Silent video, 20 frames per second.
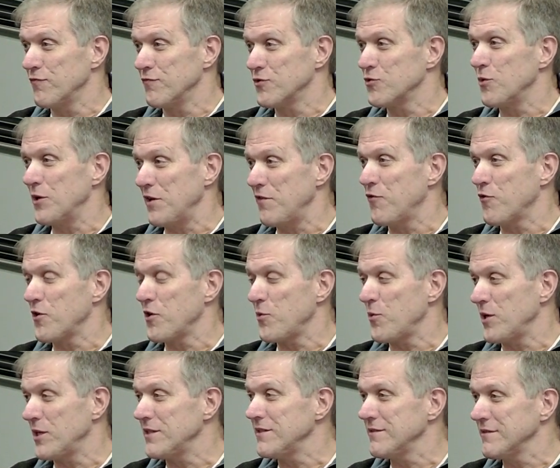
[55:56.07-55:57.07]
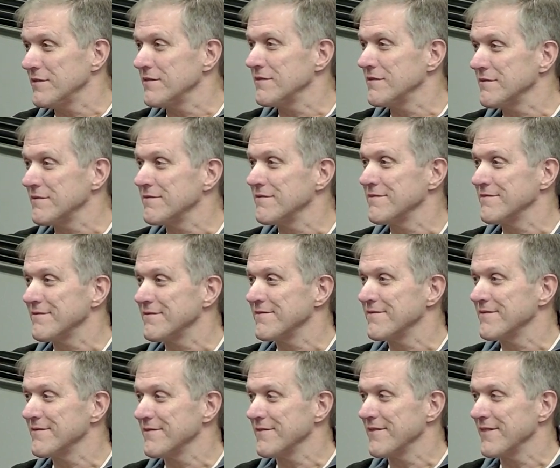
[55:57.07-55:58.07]
2041,
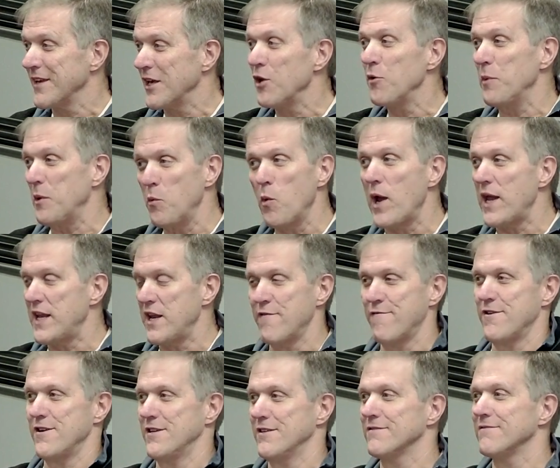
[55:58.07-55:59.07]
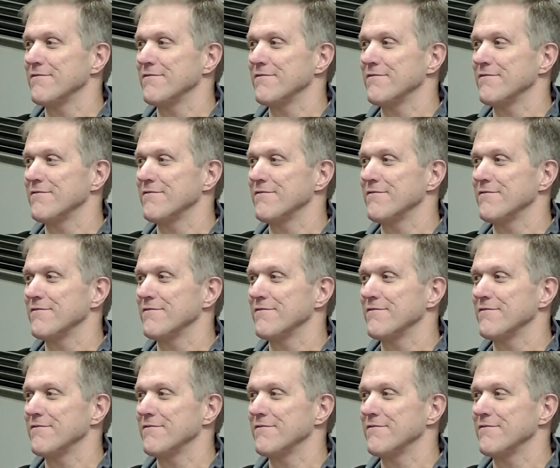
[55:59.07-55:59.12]
yeah, it'll be way different.